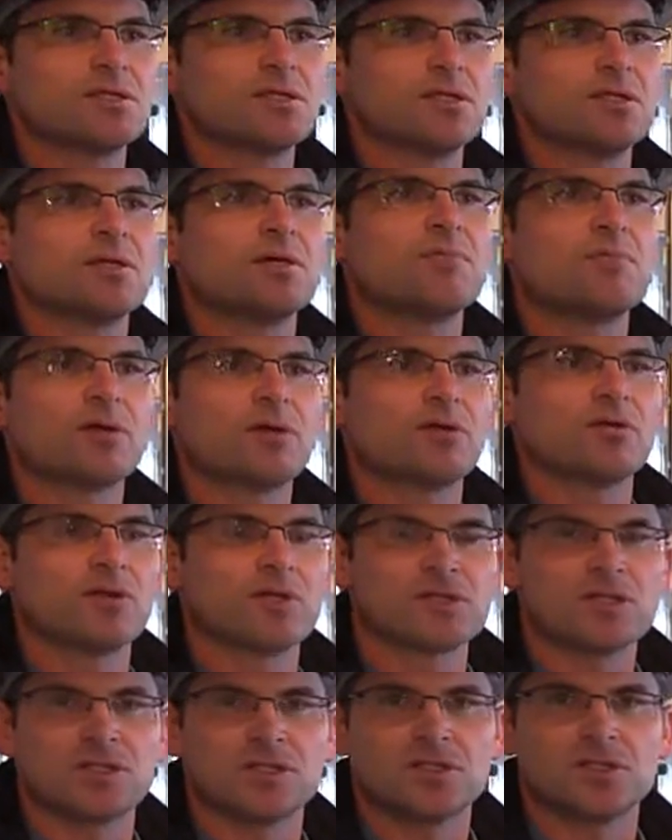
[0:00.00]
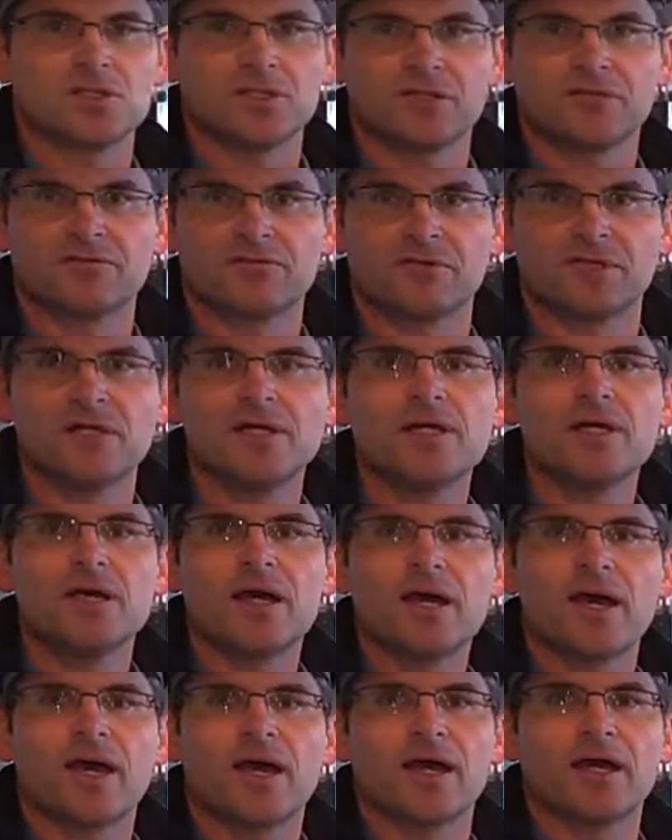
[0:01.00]
the mother that's in delivery
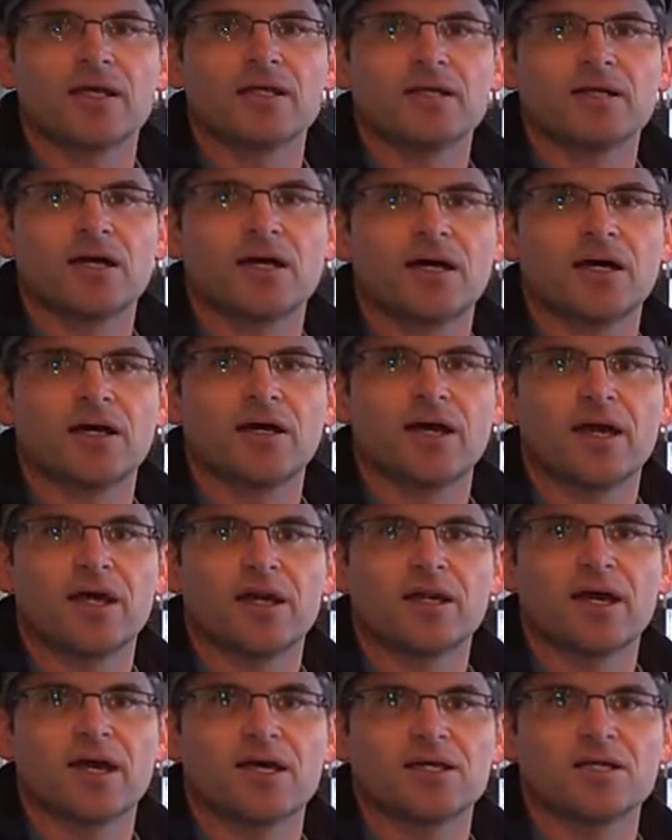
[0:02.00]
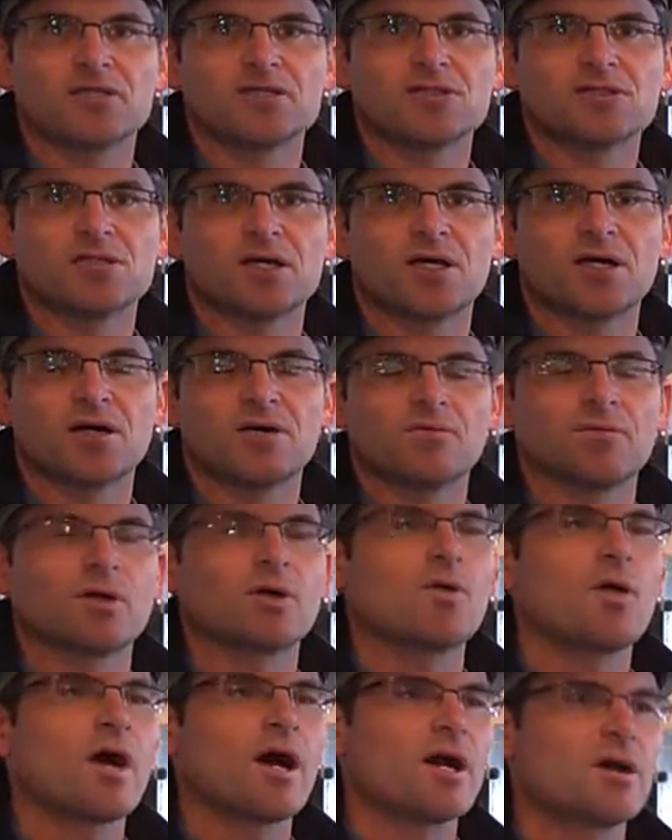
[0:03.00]
and has
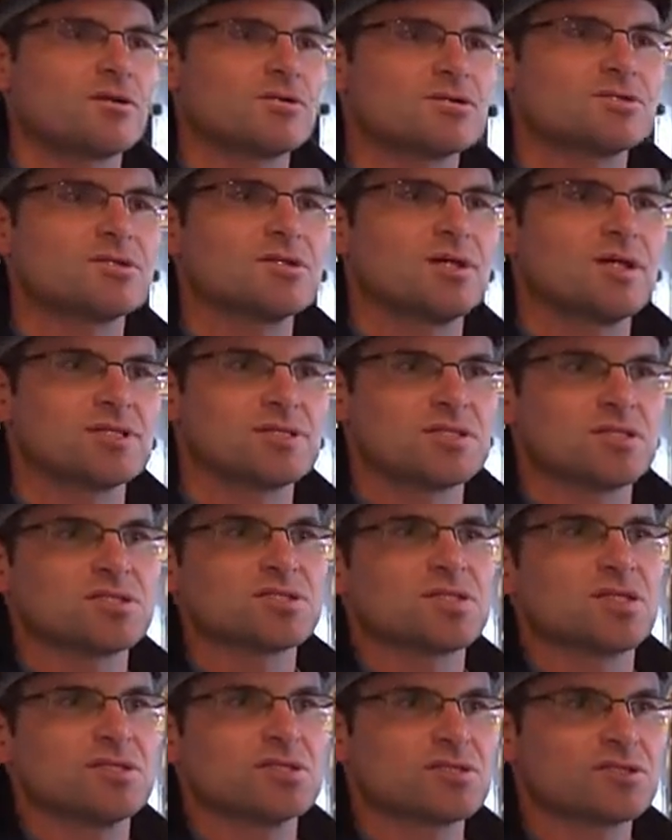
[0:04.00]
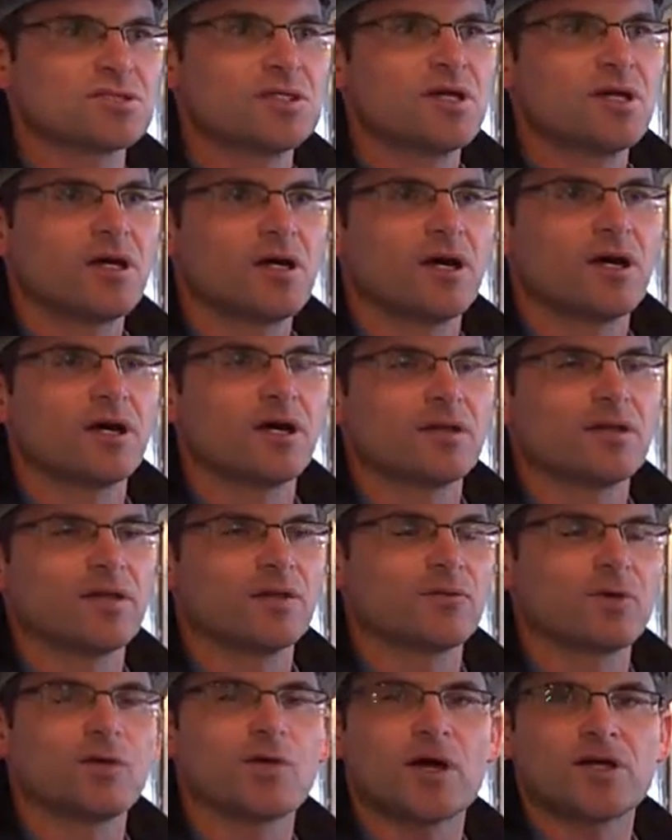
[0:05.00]
requires assistance
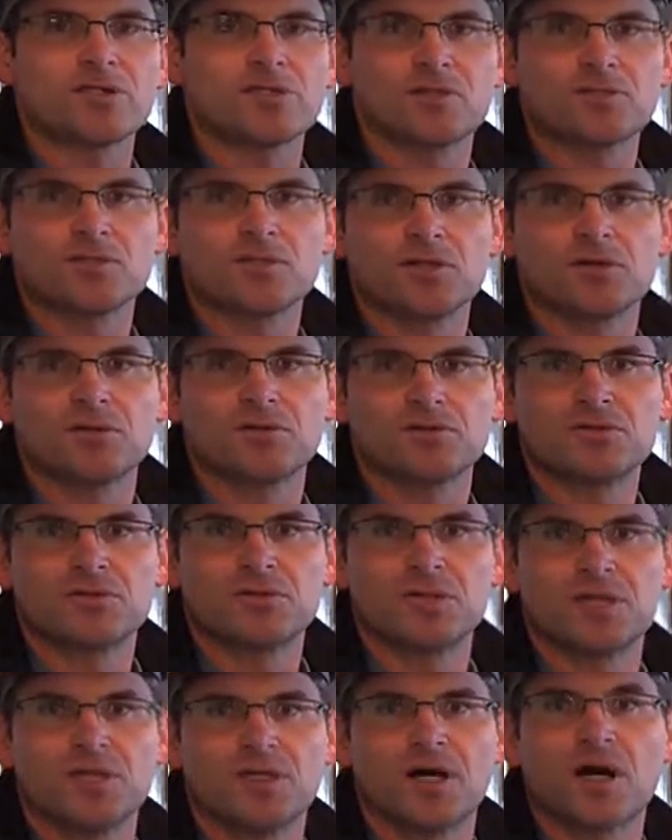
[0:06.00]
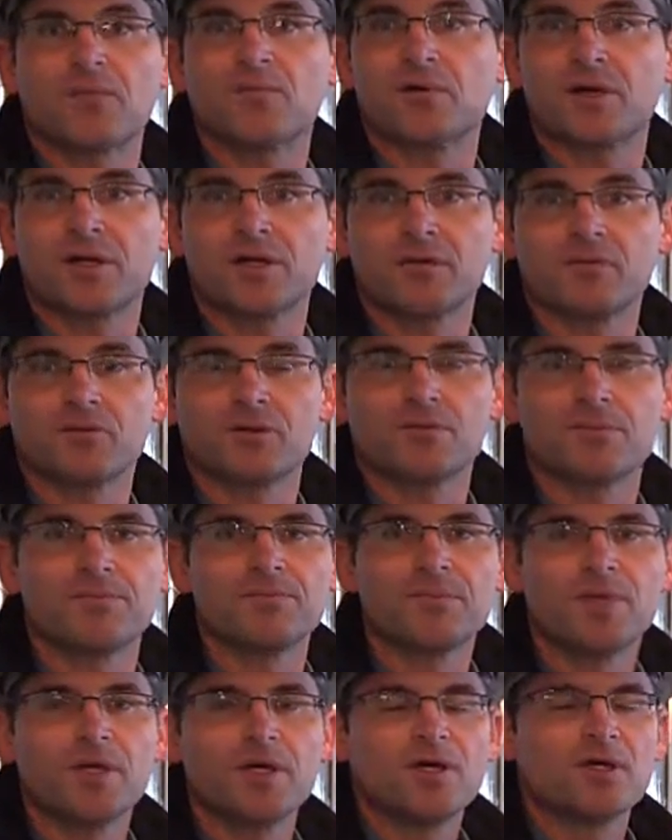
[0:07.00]
that requires them to go to the operating room.
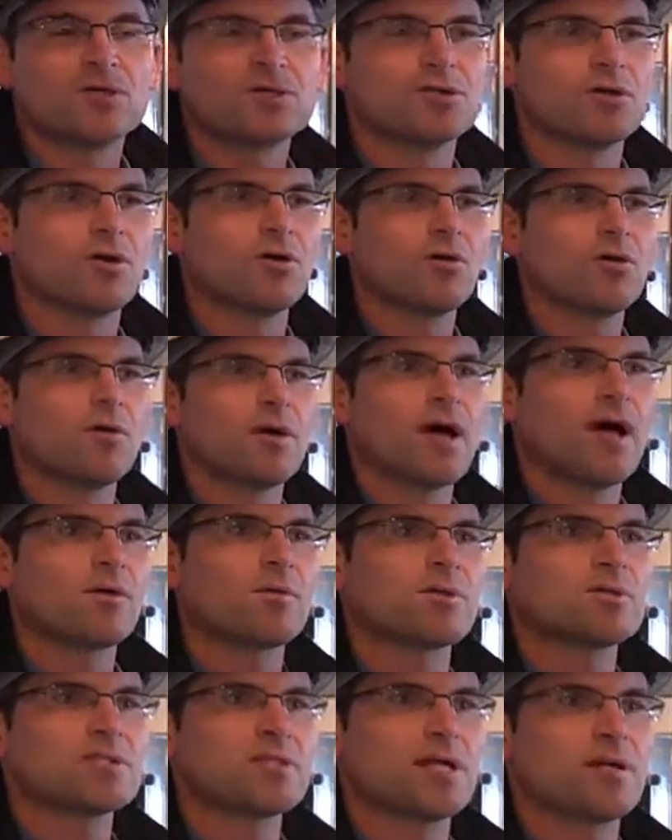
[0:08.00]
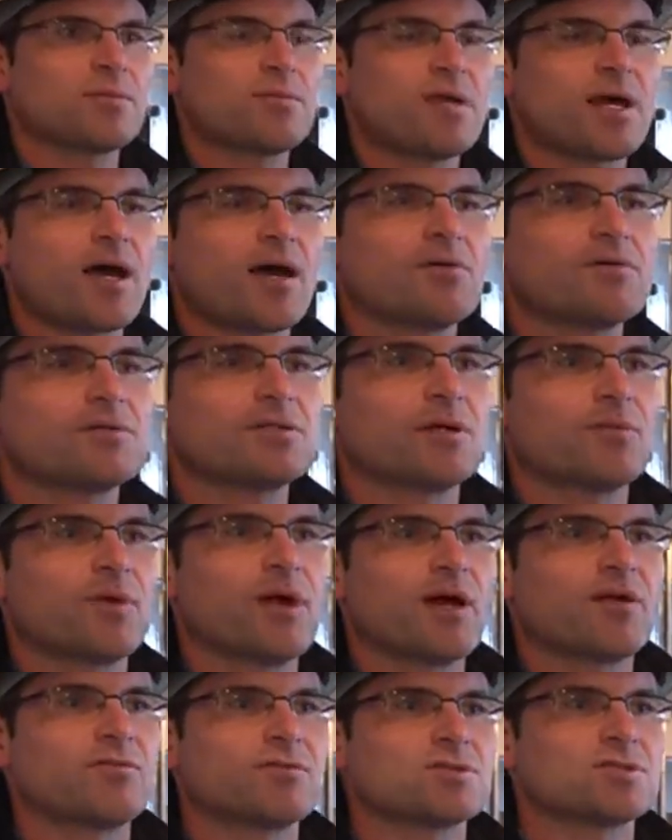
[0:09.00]
So how we're set up now is that
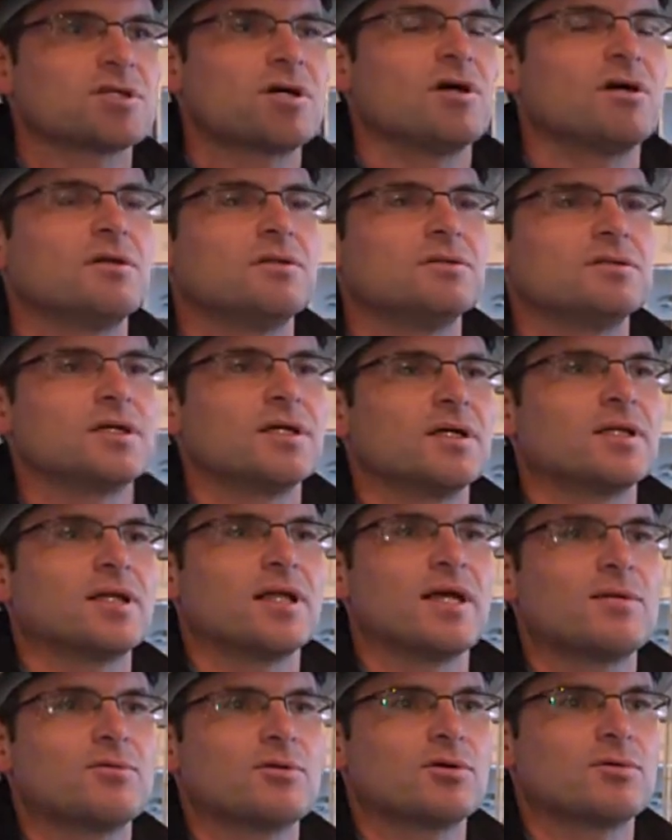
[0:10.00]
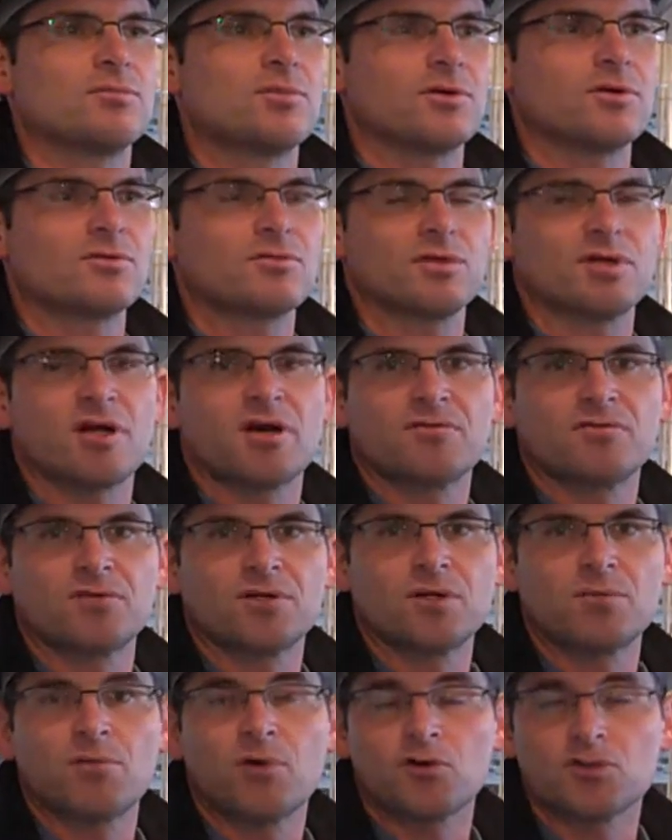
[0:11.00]
we have what's called a labor, birth,
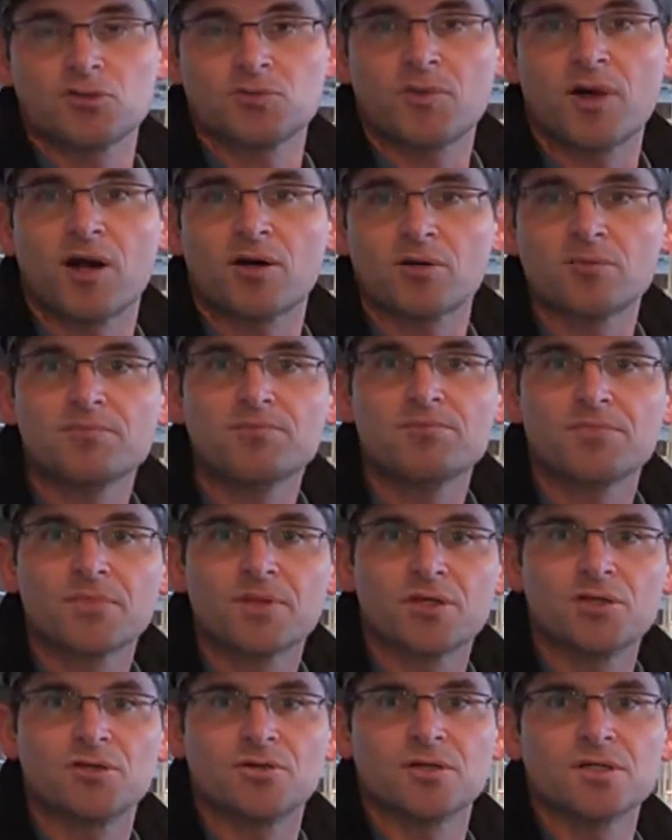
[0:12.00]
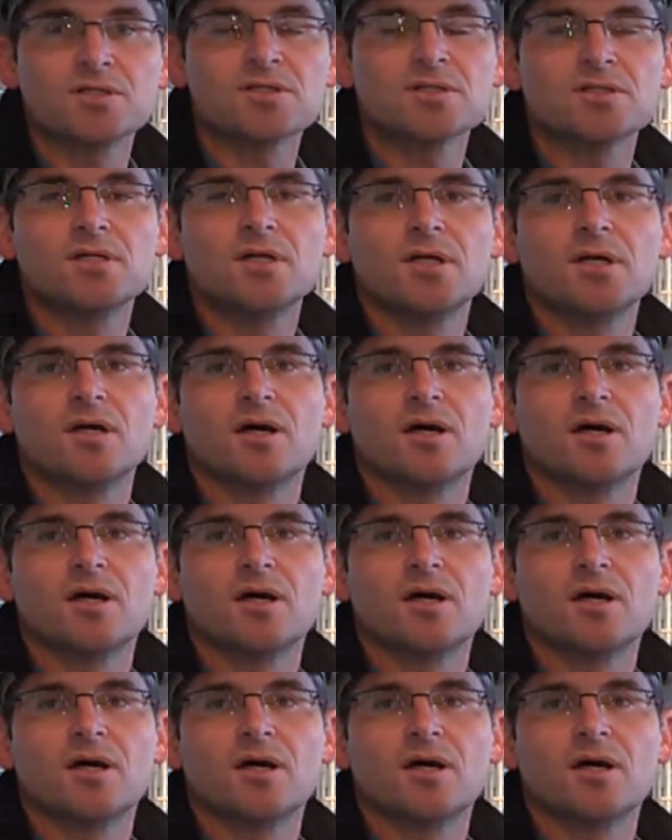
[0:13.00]
recovery, and postpartum unit,